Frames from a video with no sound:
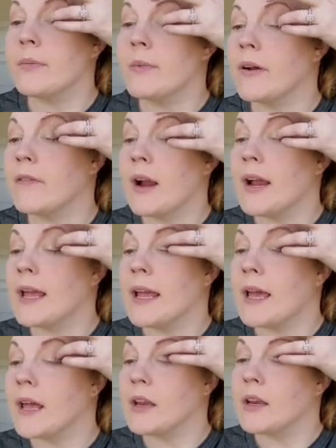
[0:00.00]
my right
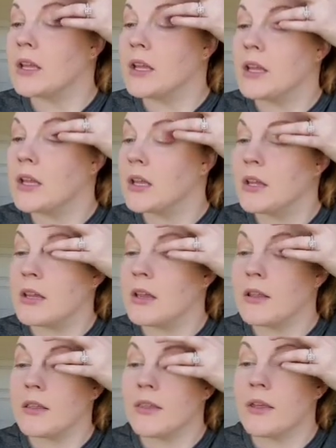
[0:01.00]
hand
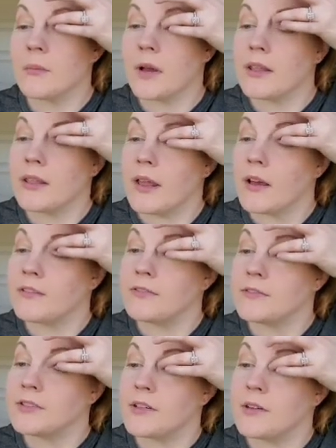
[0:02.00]
than my
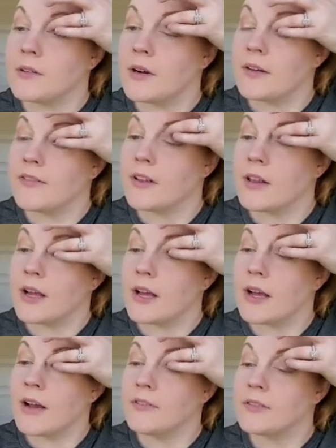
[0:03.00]
left, so I feel like
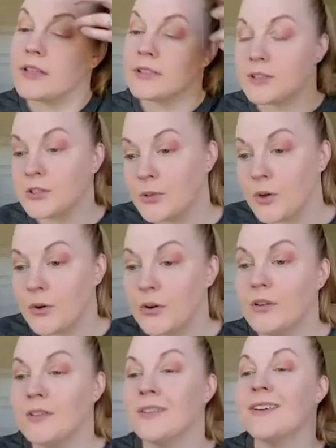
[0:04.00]
I have less control
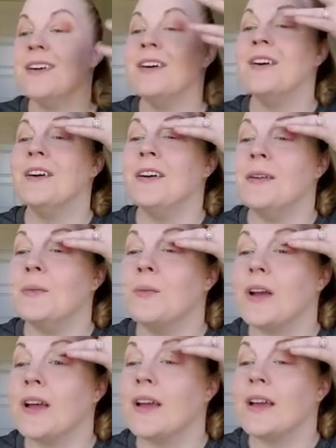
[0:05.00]

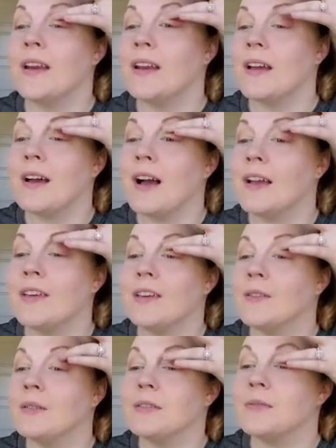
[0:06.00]
when I
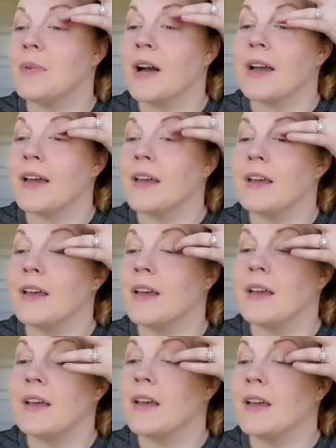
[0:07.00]
use my
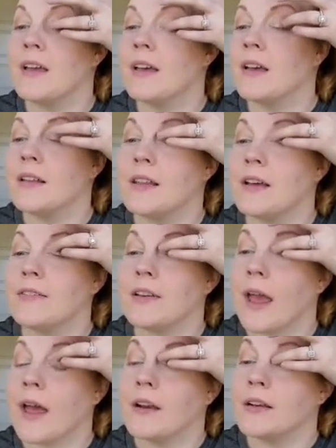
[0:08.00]
left
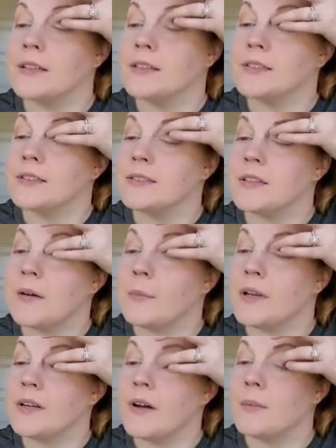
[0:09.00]
hand, because it's not
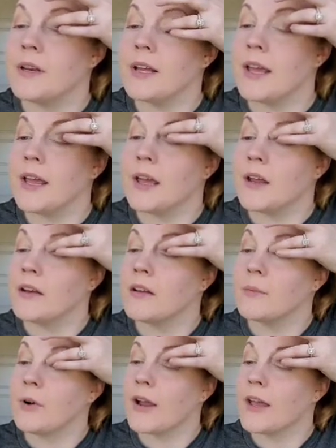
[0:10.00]
my dominant hand.
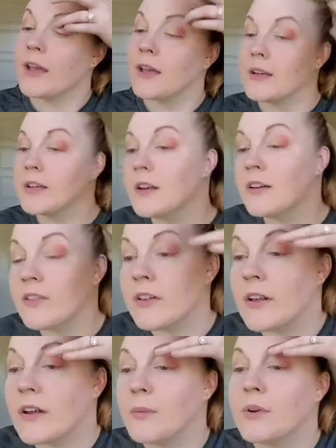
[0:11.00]
I'm right-handed. I feel
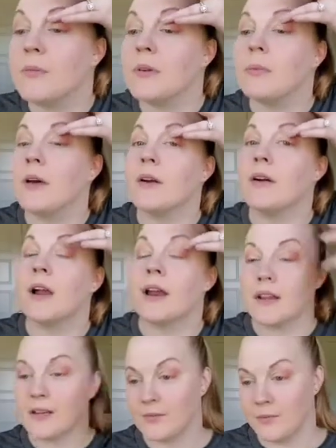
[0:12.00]
like I'm going to be better
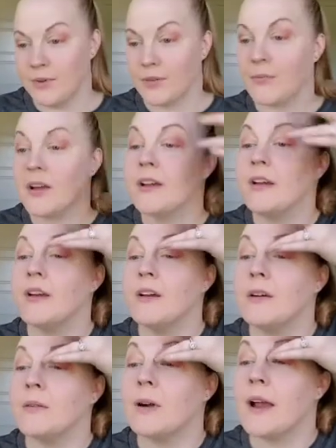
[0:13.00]
at it with my
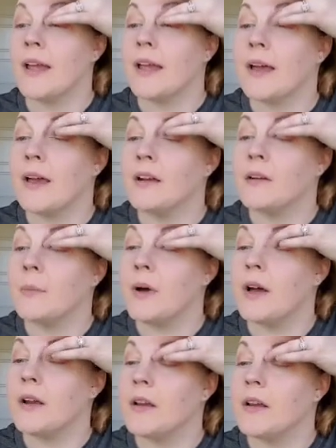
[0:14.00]
right hand, but